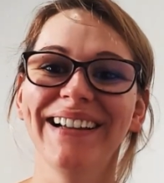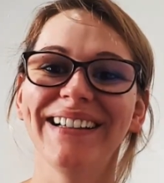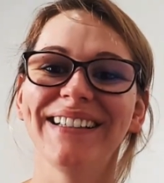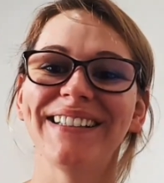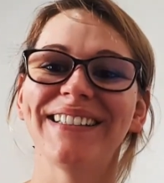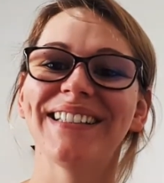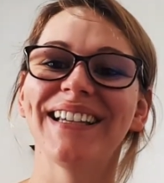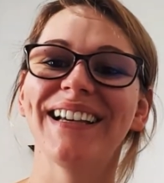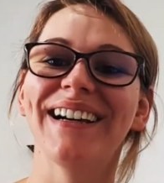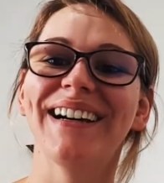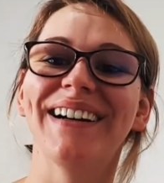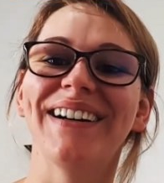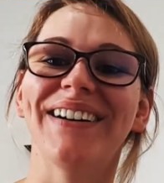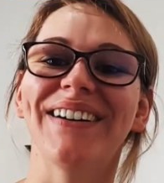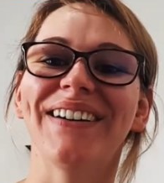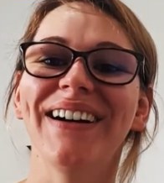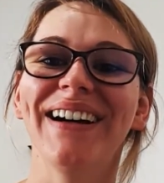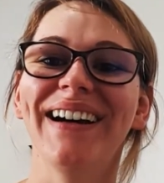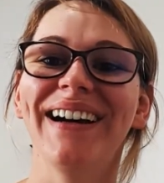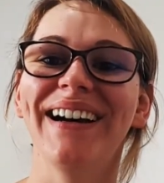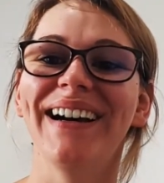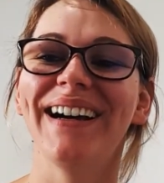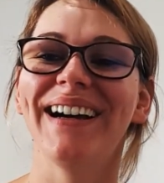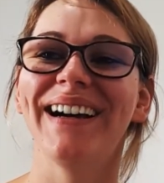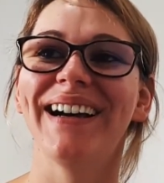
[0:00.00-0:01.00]
So
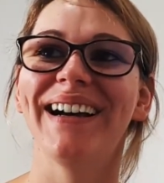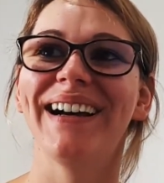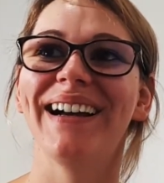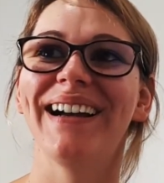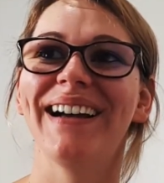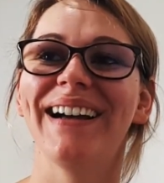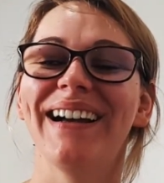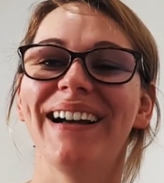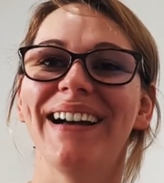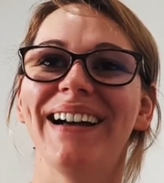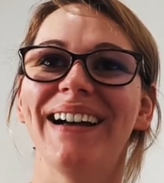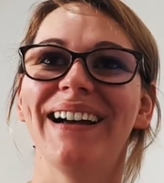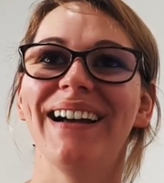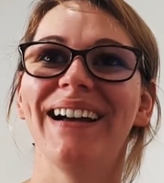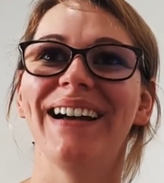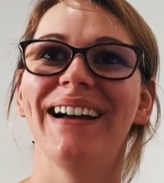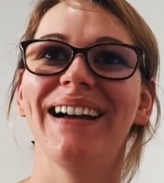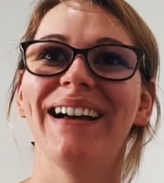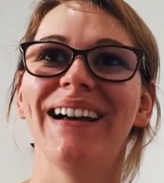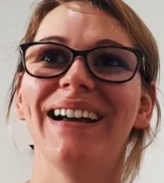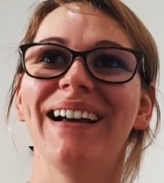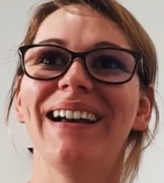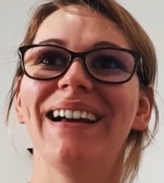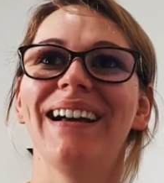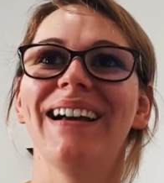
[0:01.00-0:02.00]

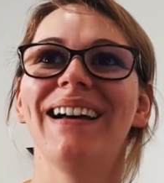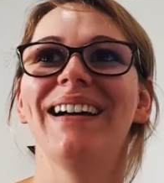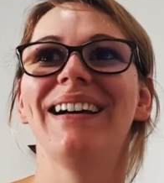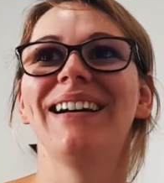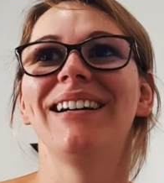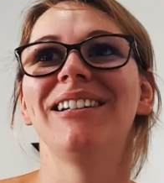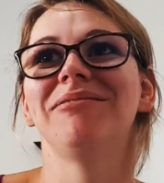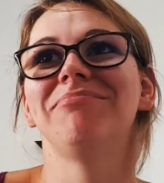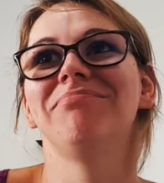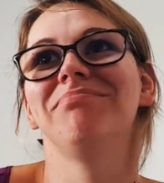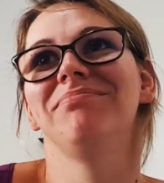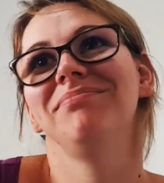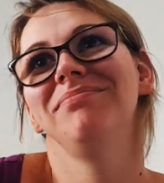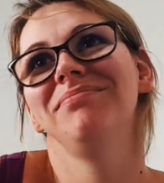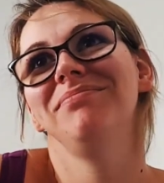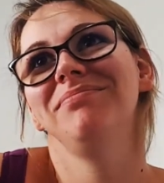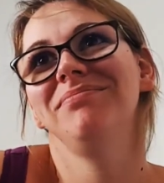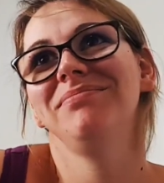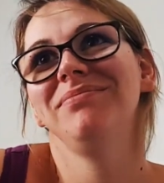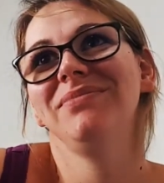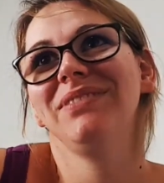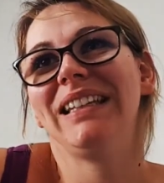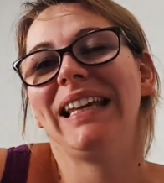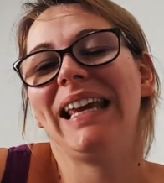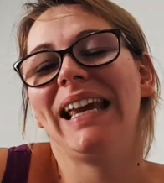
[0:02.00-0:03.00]

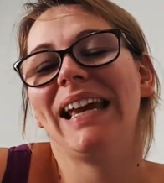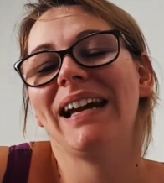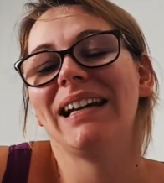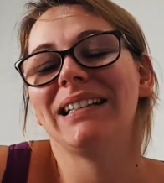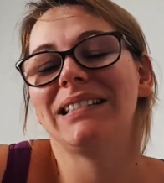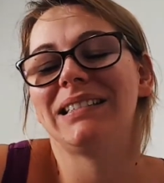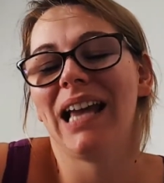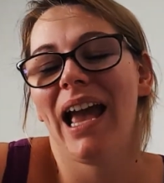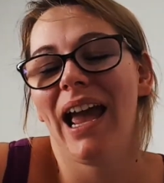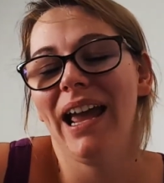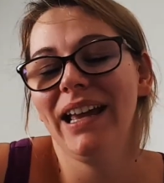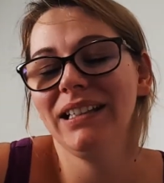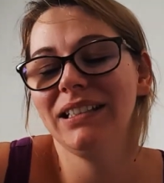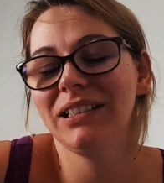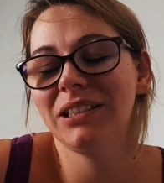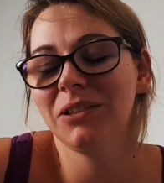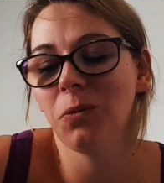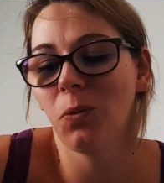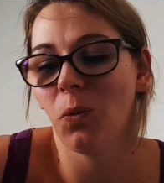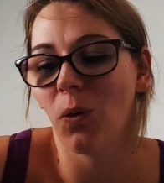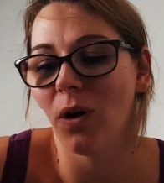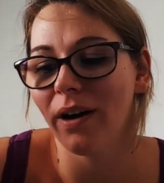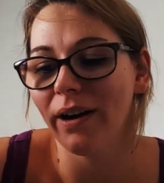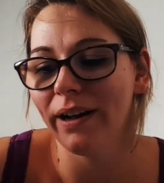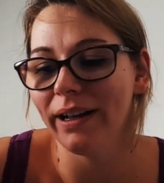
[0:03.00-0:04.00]
yeah, taste
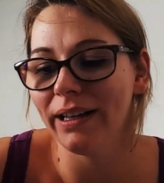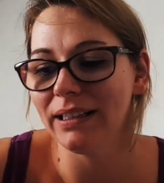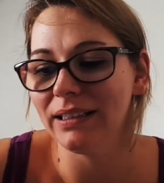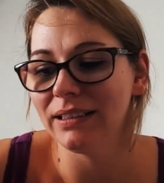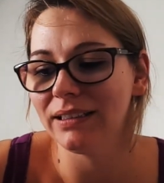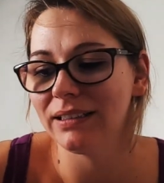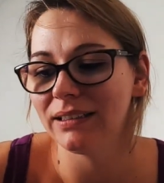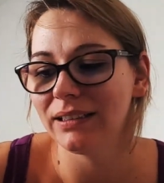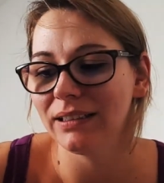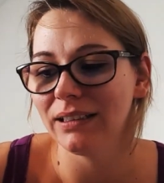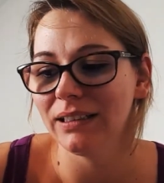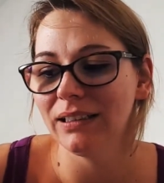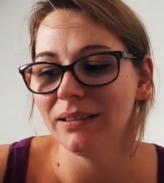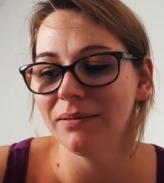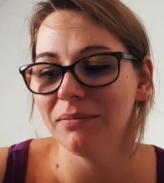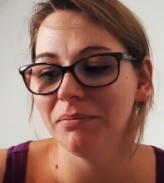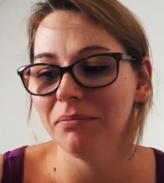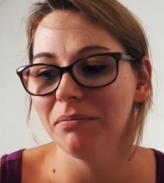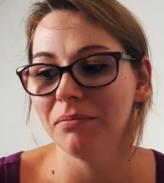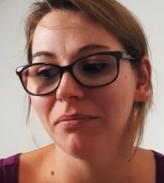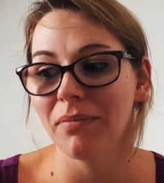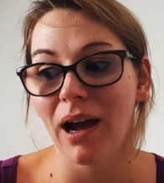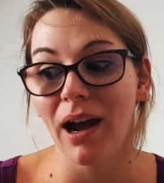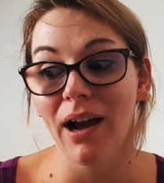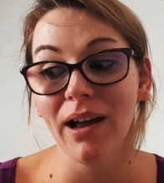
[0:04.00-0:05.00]
wise,
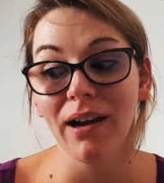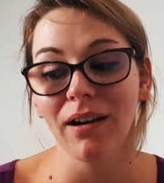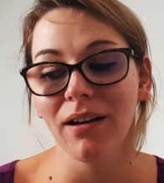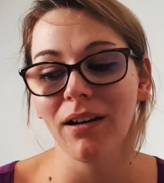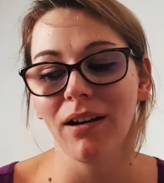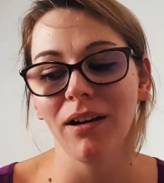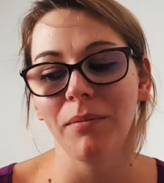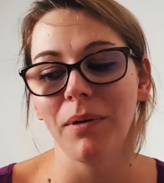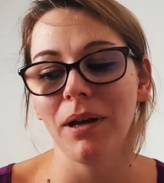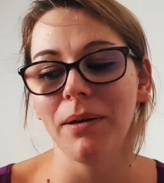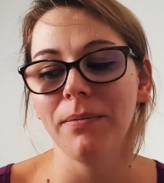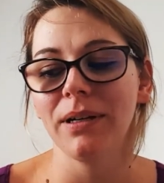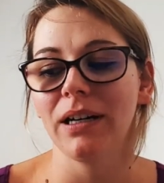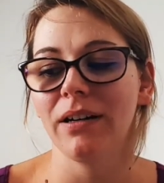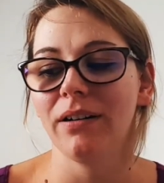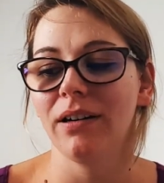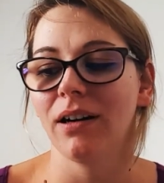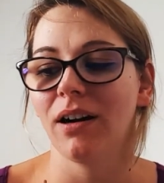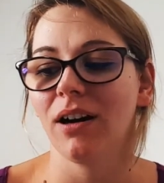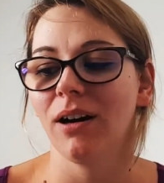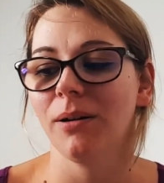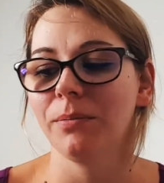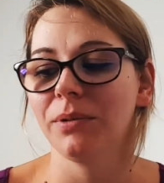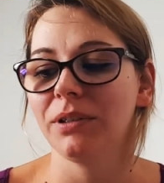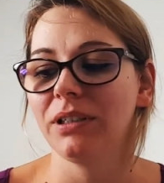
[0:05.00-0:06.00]
I don't know, maybe there
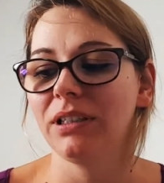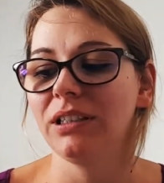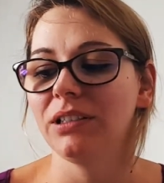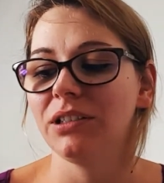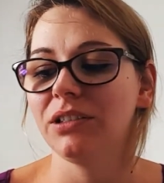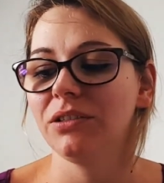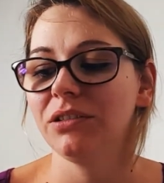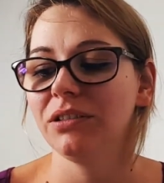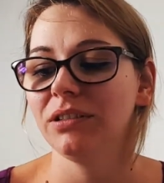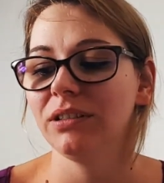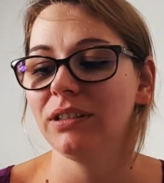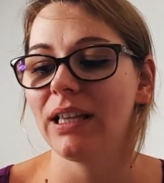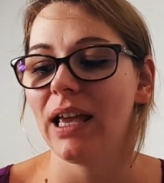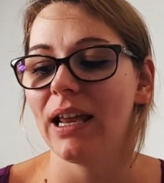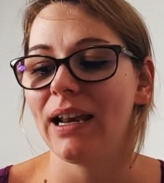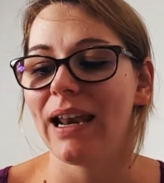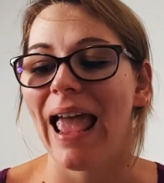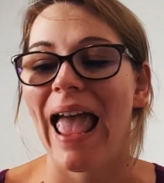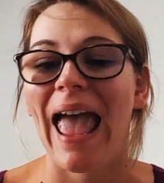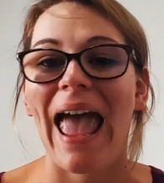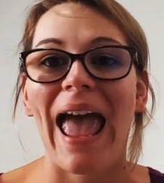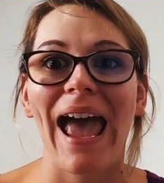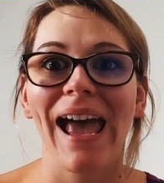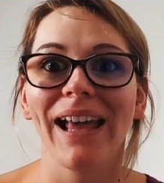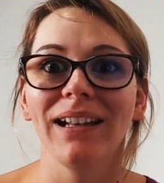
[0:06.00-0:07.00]
are companies
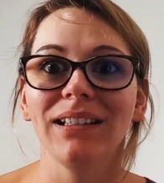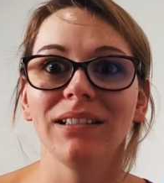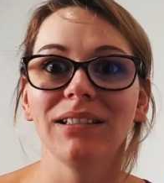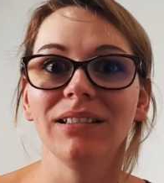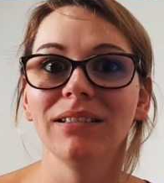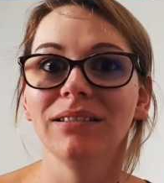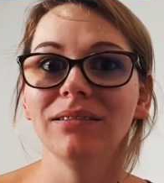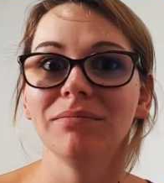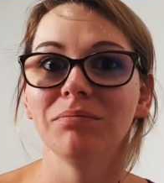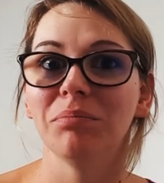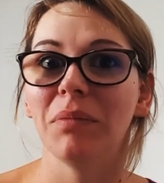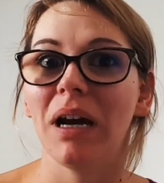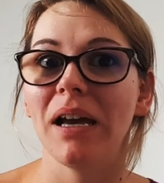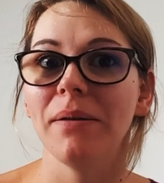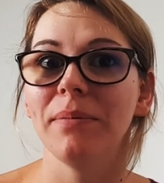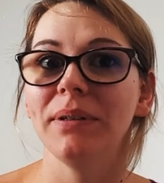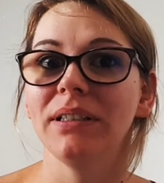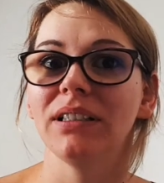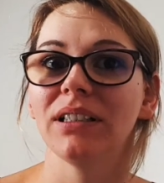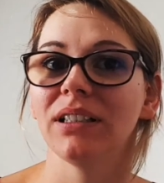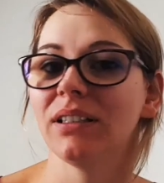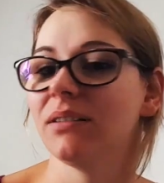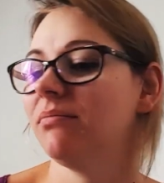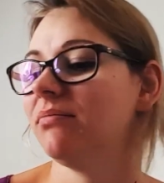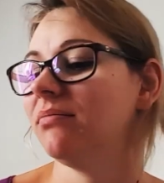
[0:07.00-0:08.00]
that add
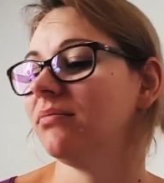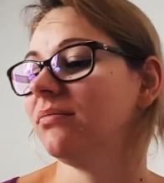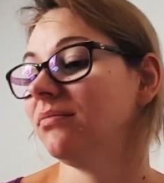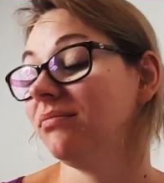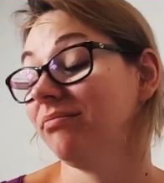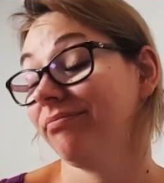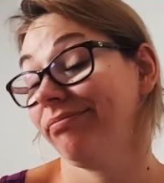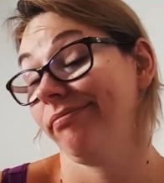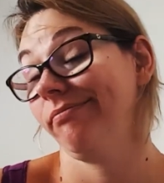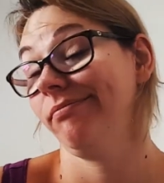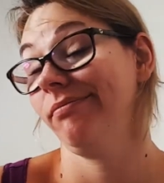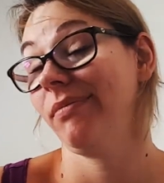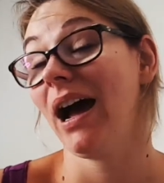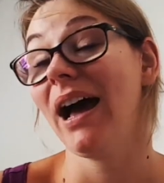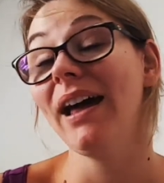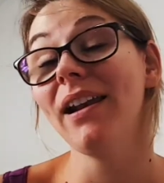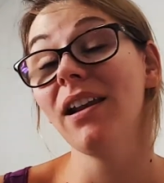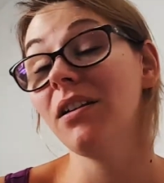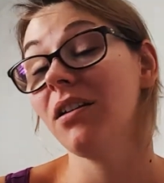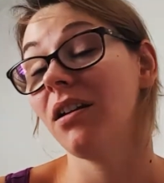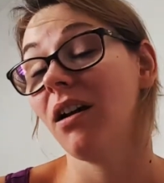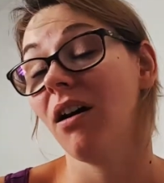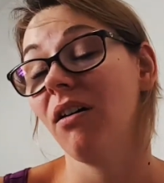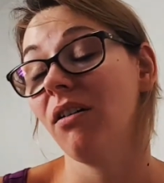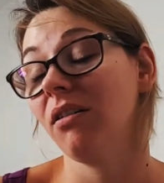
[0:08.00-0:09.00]
maybe some, I
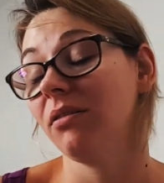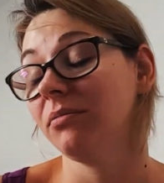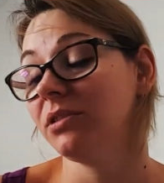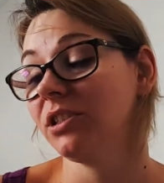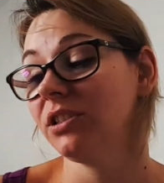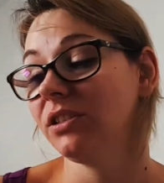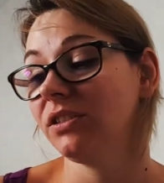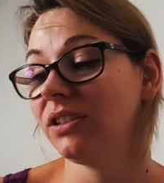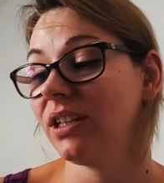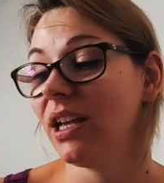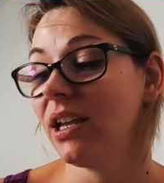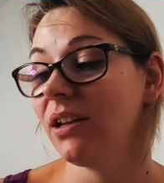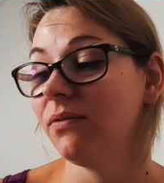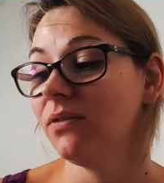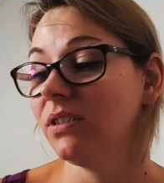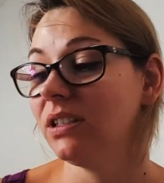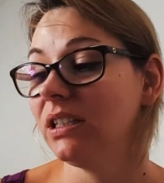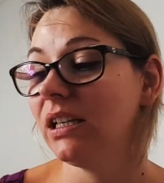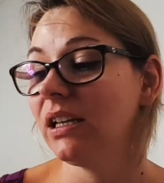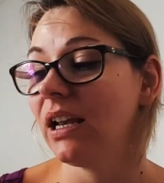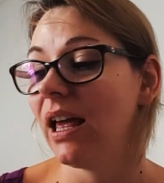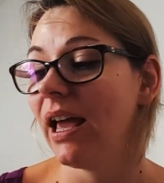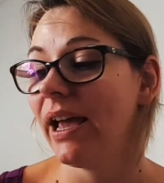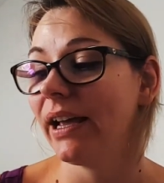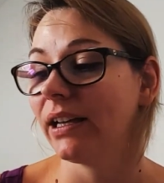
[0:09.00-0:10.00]
don't know, just saying
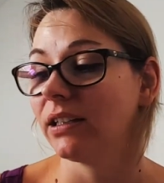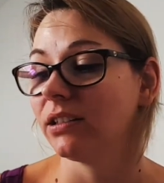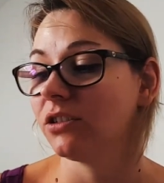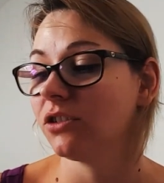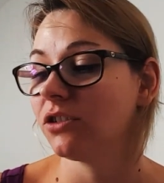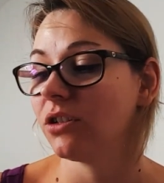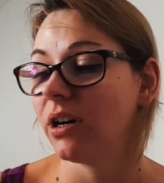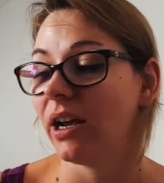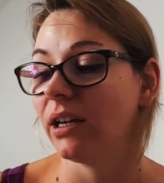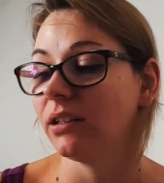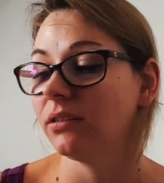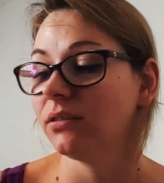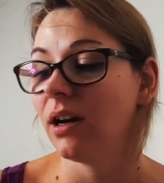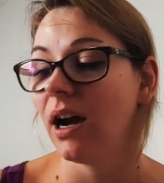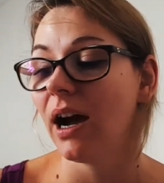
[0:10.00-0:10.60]
vanilla extract.